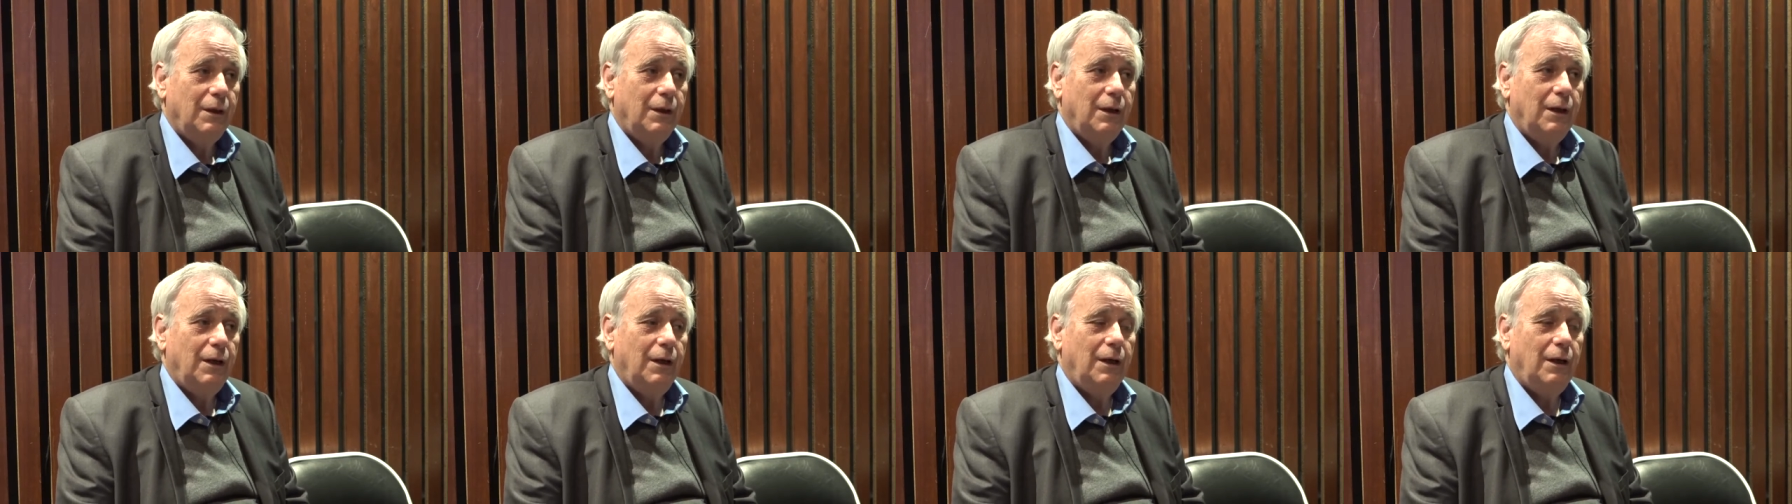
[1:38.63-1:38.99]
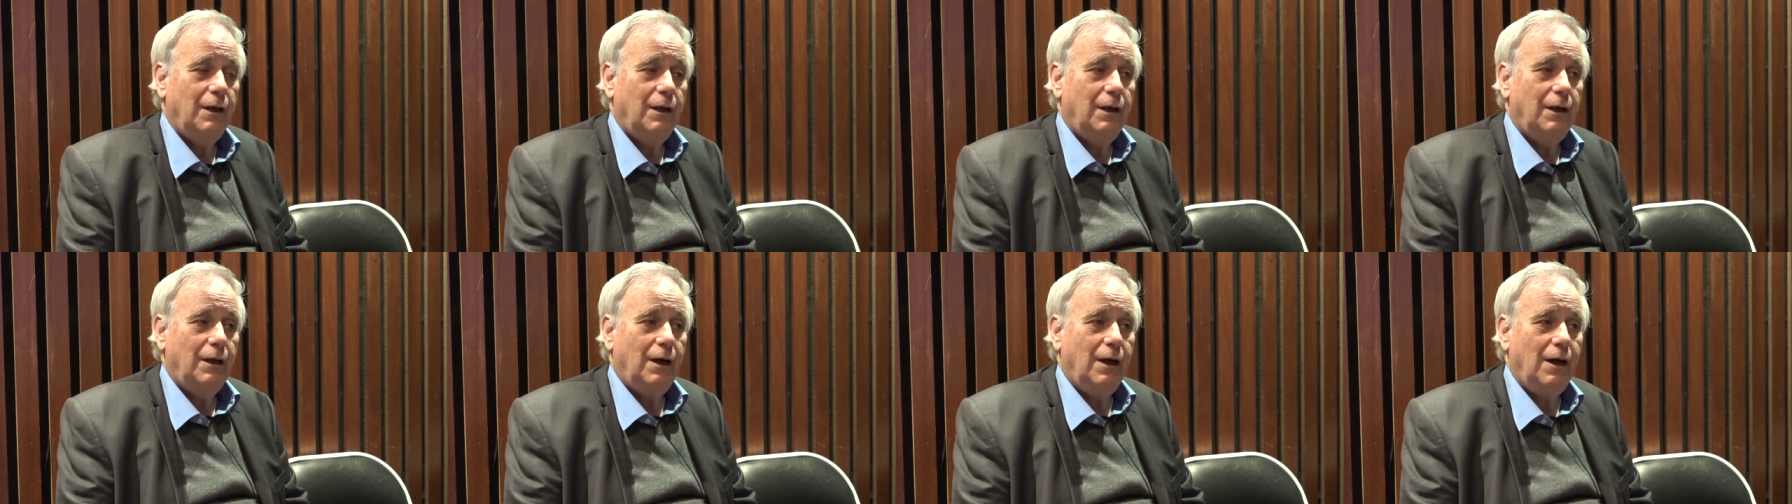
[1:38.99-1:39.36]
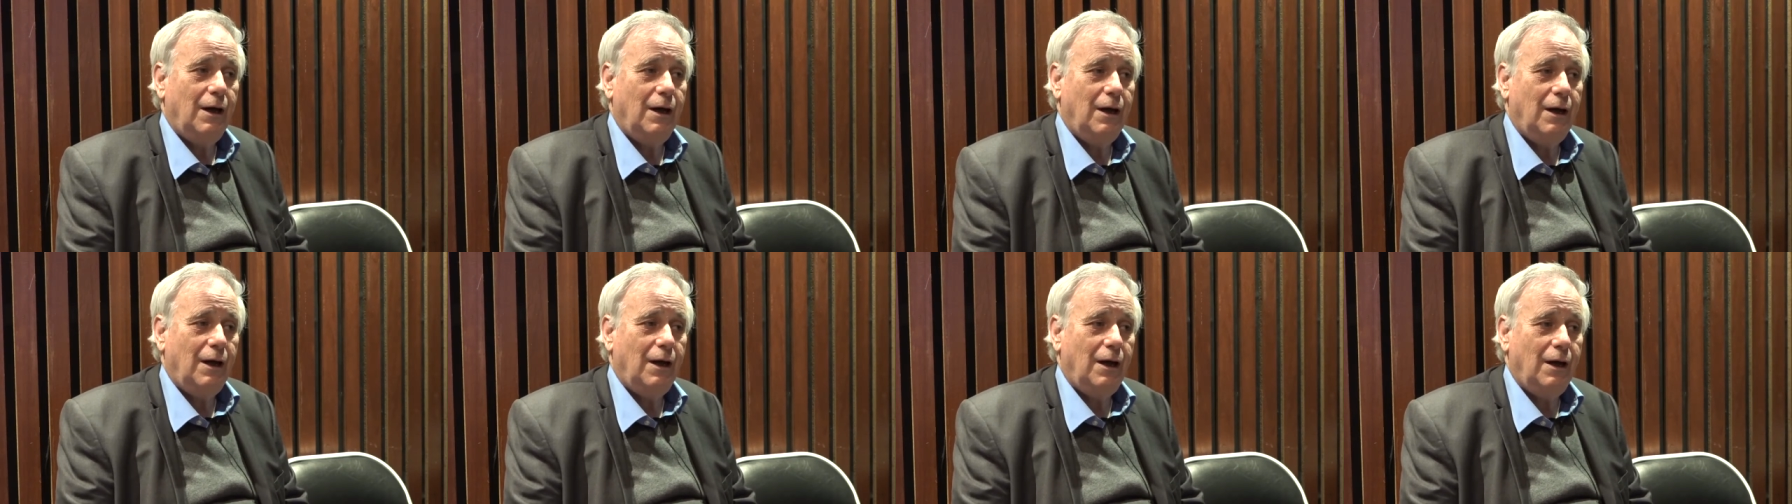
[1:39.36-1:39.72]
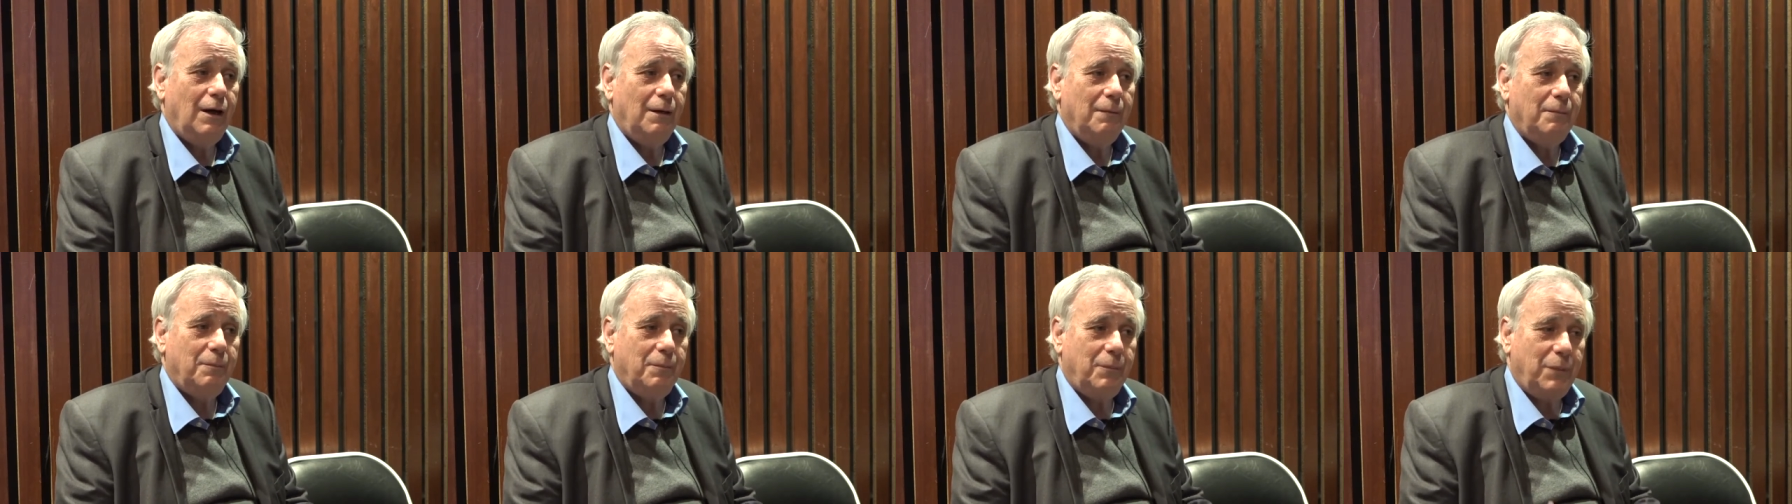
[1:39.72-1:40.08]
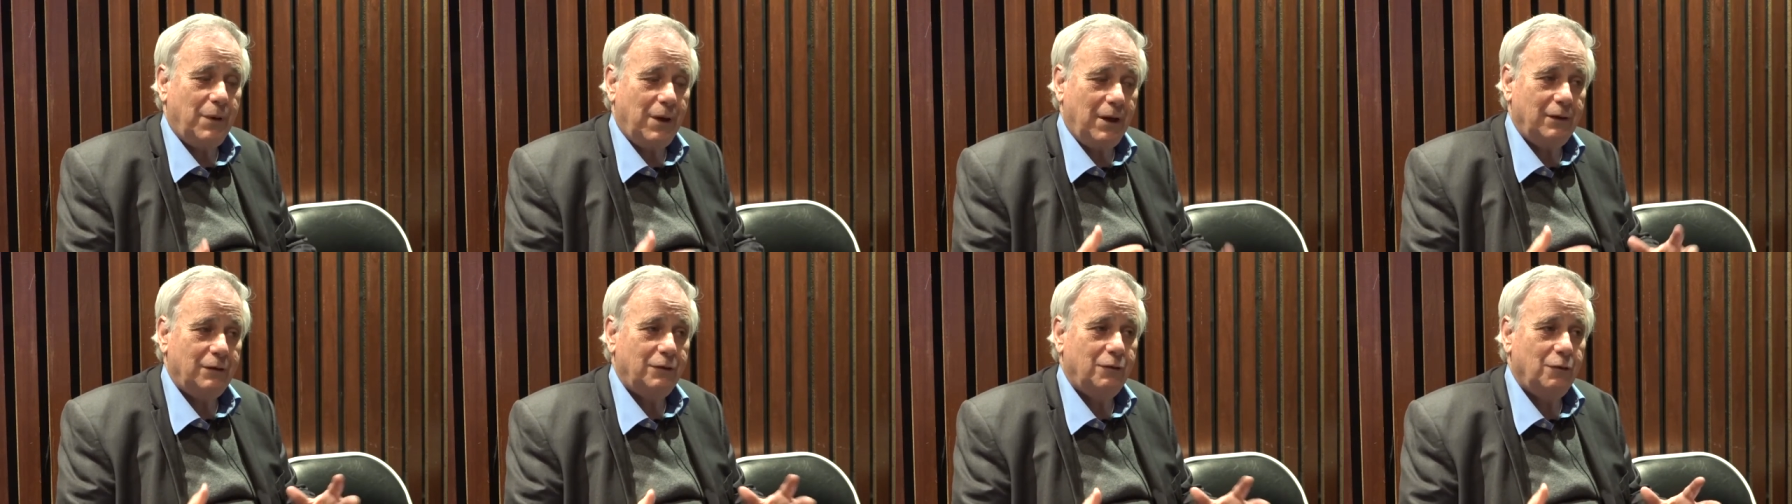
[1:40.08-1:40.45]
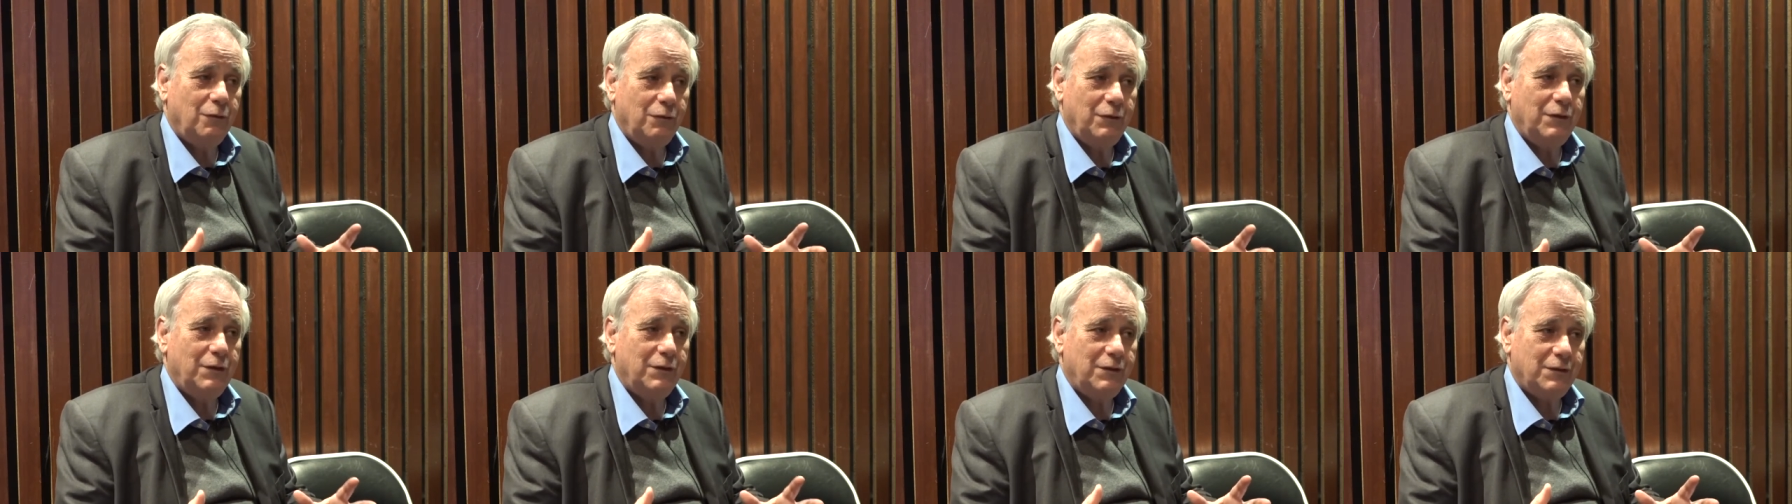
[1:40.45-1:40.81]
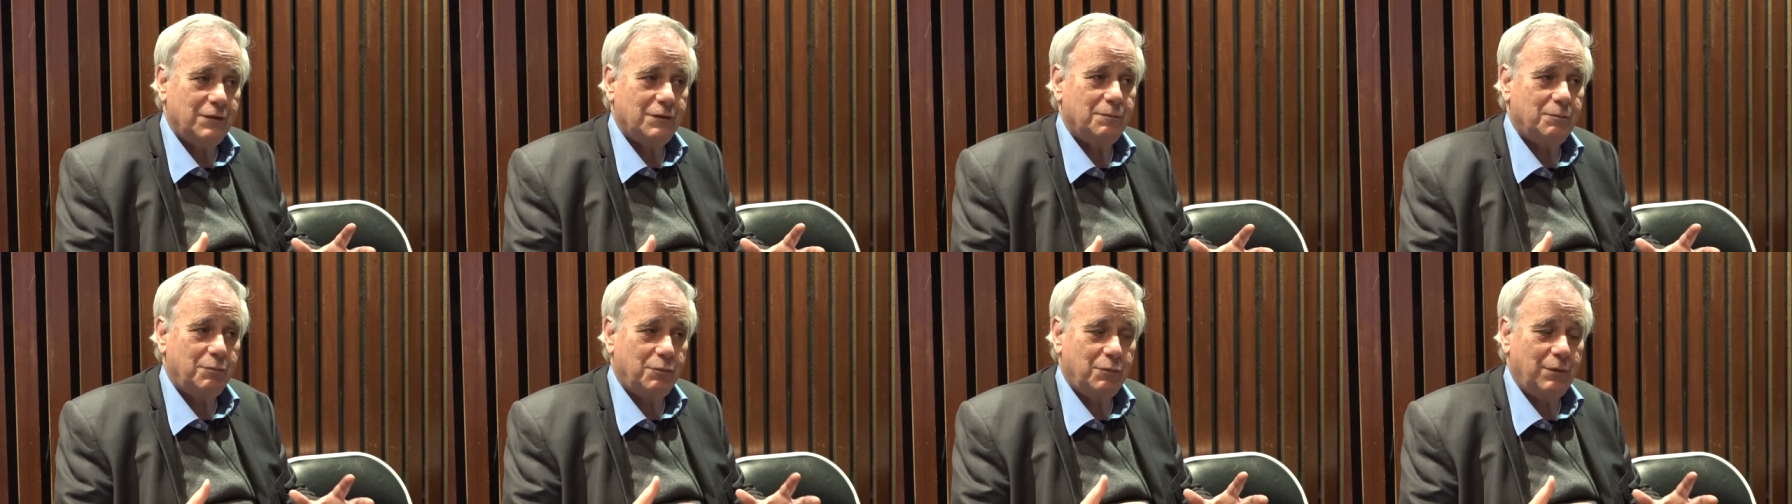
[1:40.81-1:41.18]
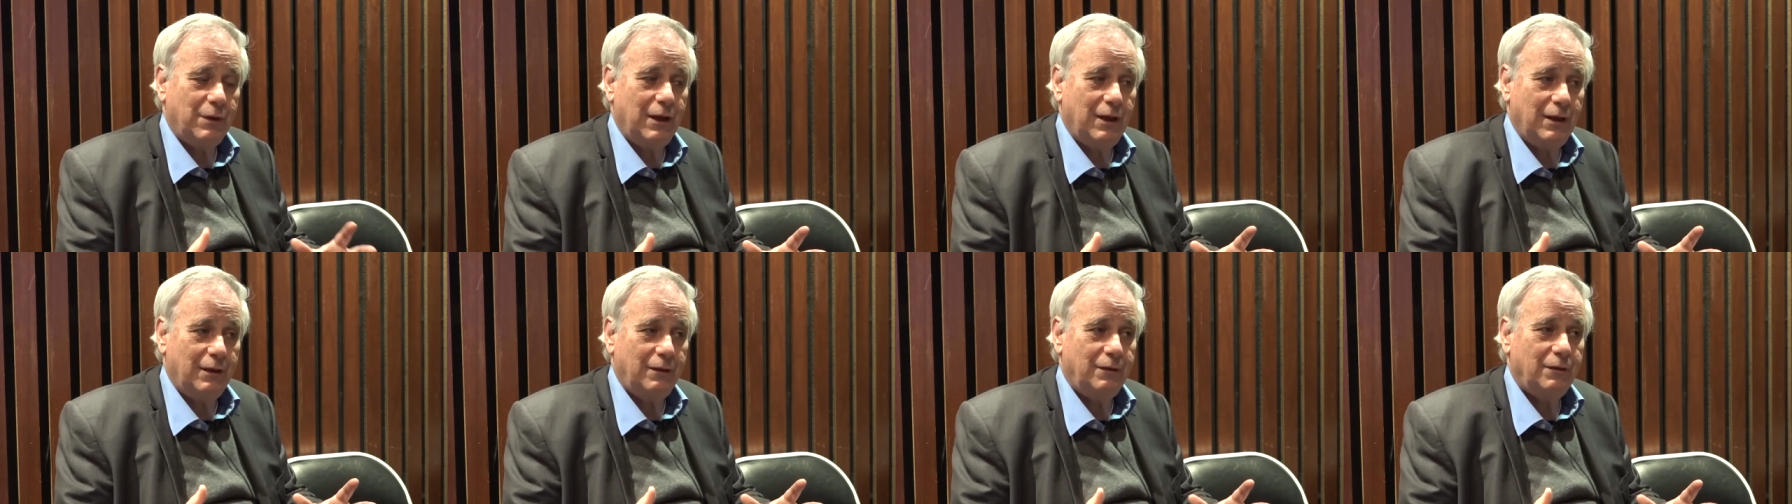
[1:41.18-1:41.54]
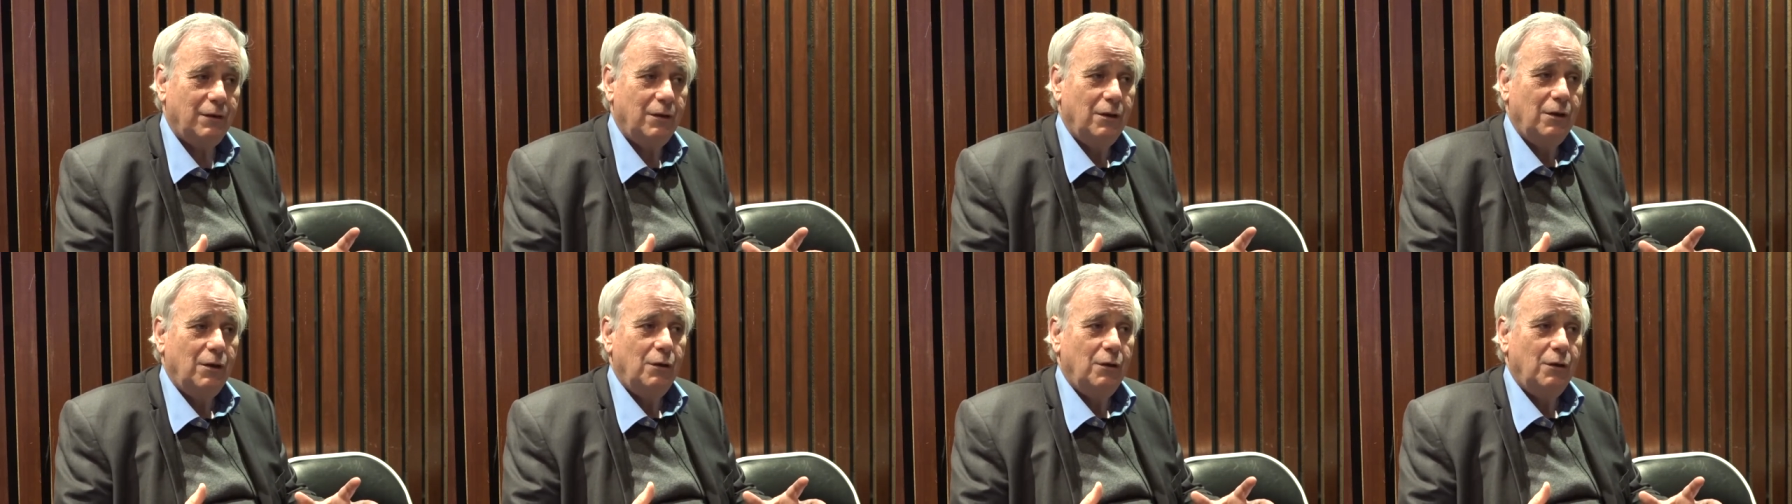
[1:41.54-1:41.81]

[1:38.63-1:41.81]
Part of this plan